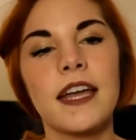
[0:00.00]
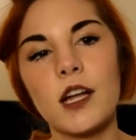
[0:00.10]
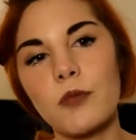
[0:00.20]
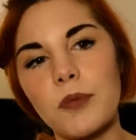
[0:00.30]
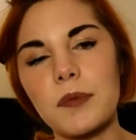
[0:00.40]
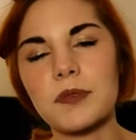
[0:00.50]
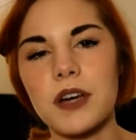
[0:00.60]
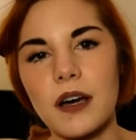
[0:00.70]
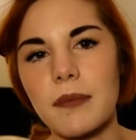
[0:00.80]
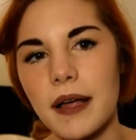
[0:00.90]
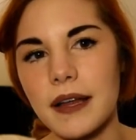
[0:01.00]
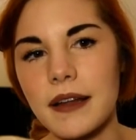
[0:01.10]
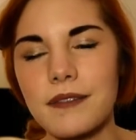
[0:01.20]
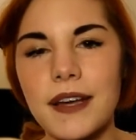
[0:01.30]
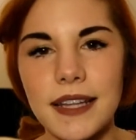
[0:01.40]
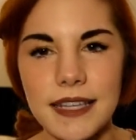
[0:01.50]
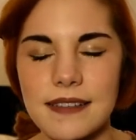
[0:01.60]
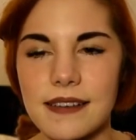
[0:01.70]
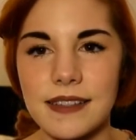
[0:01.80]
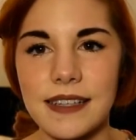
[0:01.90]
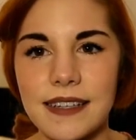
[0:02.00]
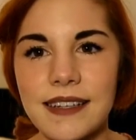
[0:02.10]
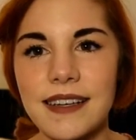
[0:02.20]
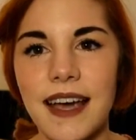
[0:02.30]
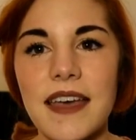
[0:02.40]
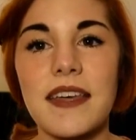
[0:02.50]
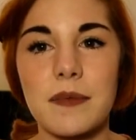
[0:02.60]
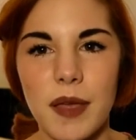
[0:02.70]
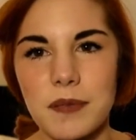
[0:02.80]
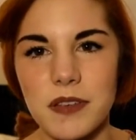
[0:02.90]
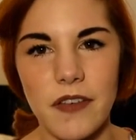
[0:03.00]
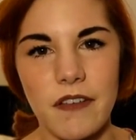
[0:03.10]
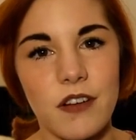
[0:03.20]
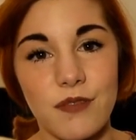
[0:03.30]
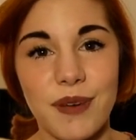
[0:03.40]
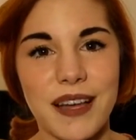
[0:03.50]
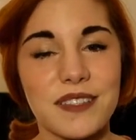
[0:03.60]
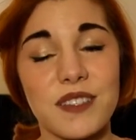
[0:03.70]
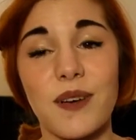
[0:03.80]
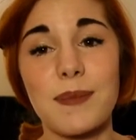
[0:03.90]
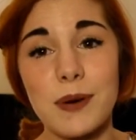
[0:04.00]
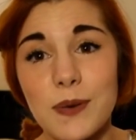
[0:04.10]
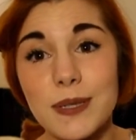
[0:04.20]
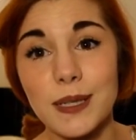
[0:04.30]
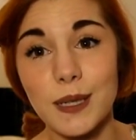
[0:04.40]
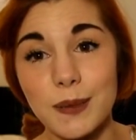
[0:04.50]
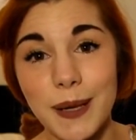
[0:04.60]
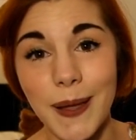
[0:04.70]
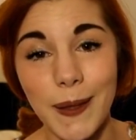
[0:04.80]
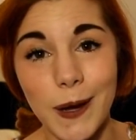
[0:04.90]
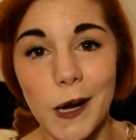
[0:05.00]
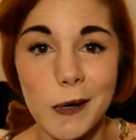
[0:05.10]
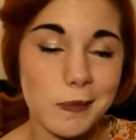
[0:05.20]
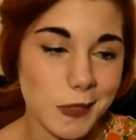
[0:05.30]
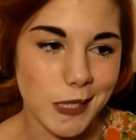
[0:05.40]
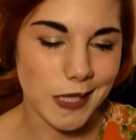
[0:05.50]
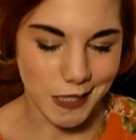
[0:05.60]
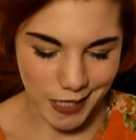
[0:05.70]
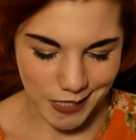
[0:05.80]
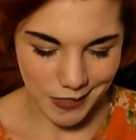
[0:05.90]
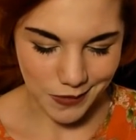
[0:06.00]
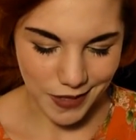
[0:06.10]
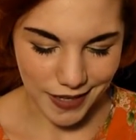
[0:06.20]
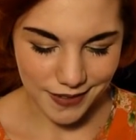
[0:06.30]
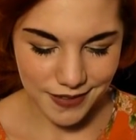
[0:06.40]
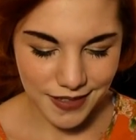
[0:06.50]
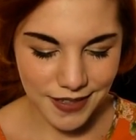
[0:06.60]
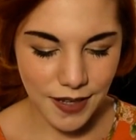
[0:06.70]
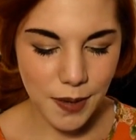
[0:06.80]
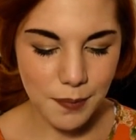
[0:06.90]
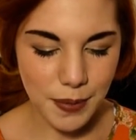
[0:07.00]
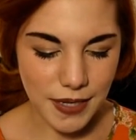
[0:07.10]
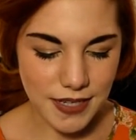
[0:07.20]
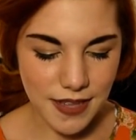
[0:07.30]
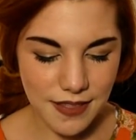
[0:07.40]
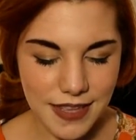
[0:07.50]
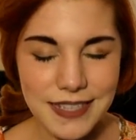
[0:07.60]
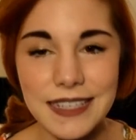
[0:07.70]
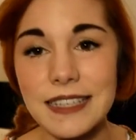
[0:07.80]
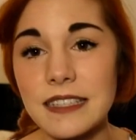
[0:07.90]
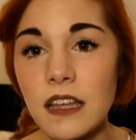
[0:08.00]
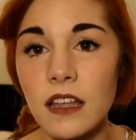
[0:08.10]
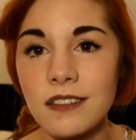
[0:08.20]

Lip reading: hear more people talk about it, and I finally get sucked in, and then it becomes a favorite of mine. So I'm always a little behind the curve, I'm just gonna let you guys know that. But this is